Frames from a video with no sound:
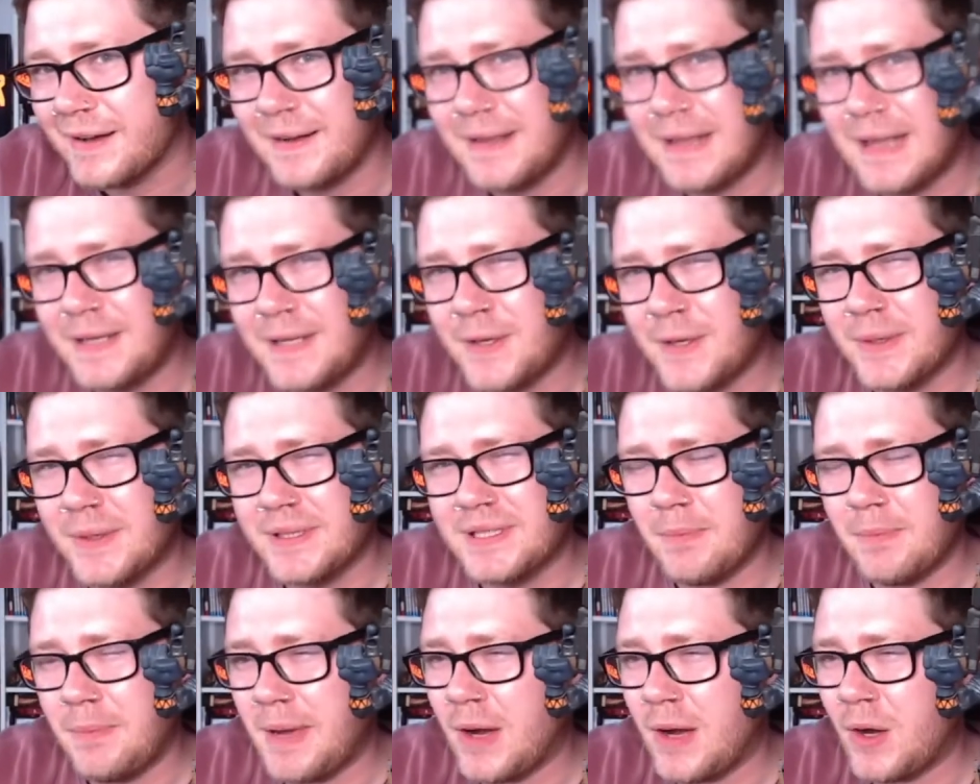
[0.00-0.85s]
I know he's
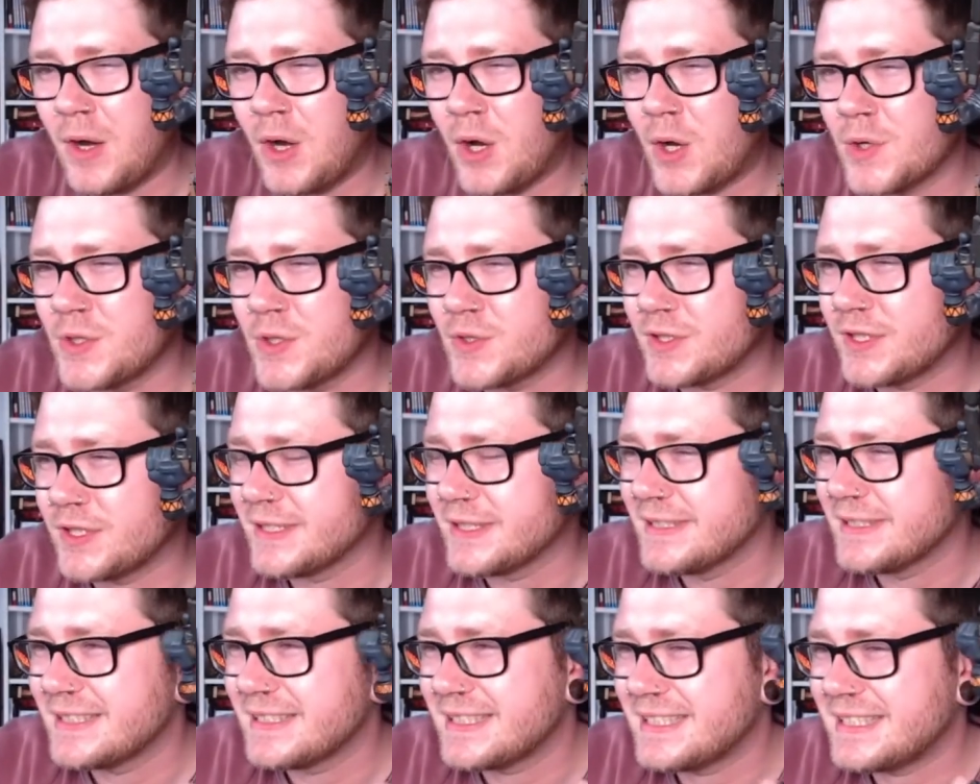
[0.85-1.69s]
about
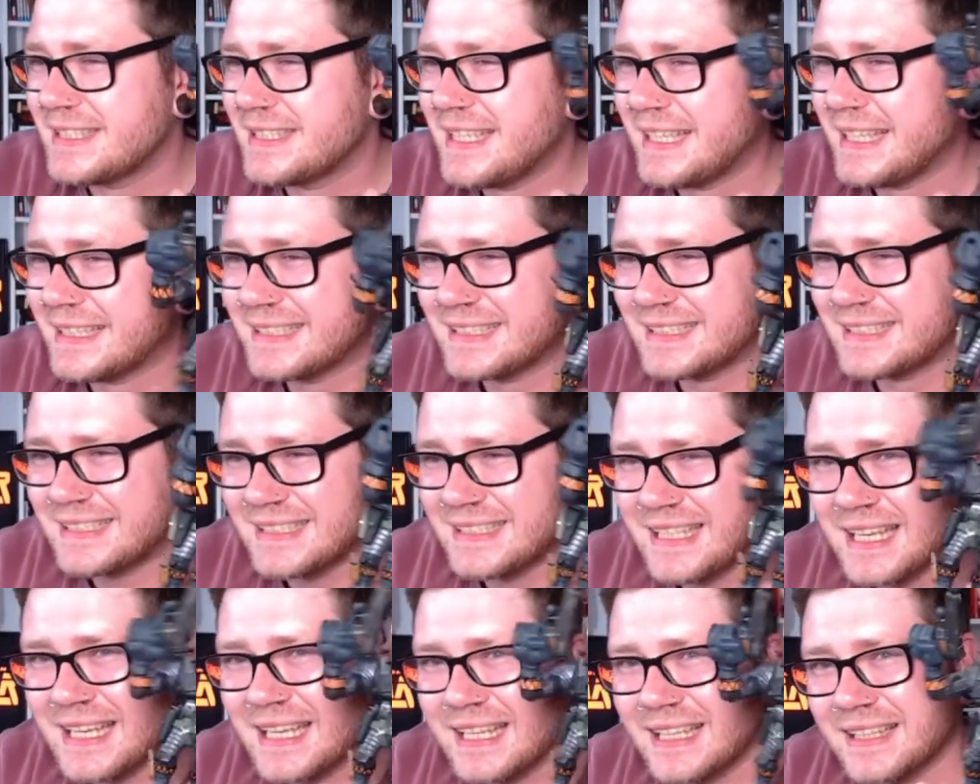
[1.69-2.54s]

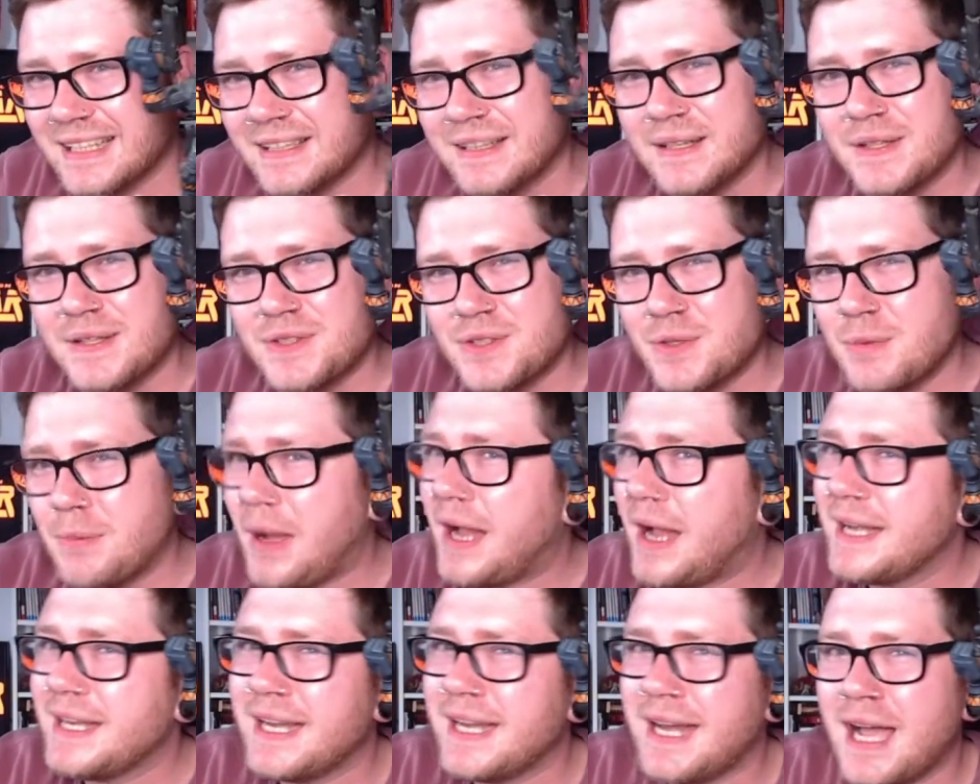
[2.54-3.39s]
160 to buy
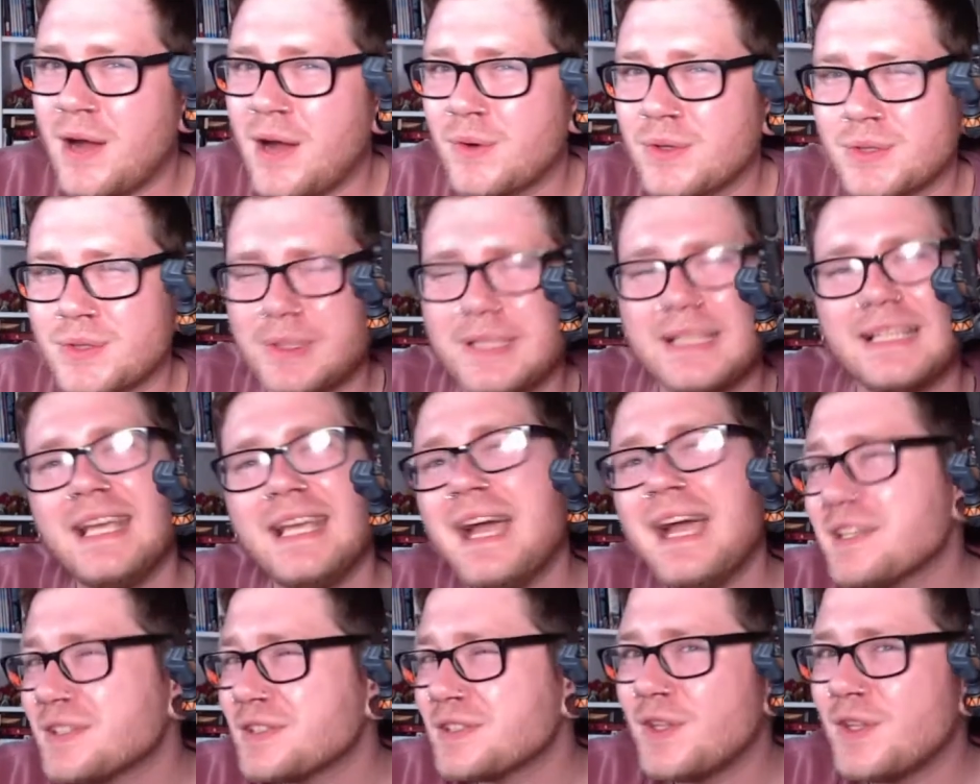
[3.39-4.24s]
now, so I
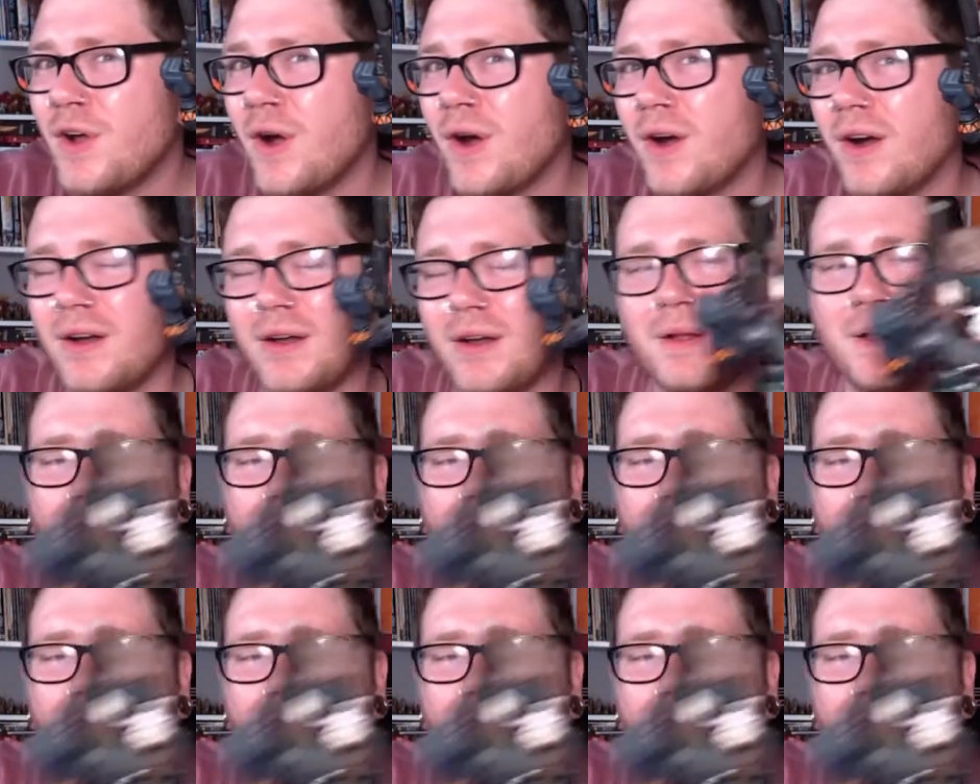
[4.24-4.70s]
guess not.